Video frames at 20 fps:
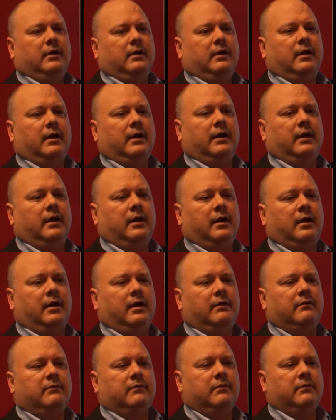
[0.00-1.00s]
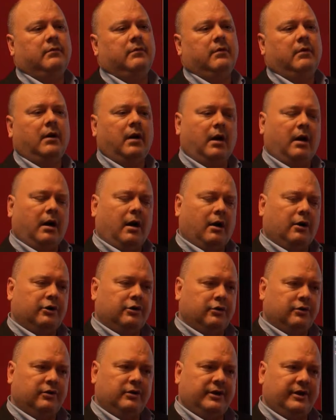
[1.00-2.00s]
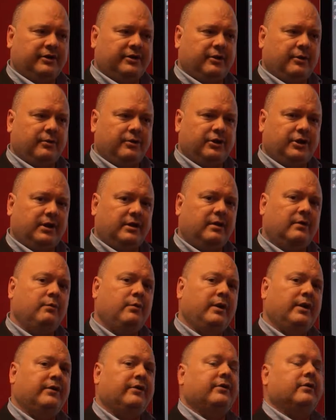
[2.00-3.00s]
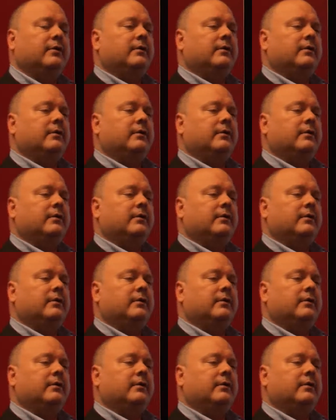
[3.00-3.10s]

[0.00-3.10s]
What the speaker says: are usually associated with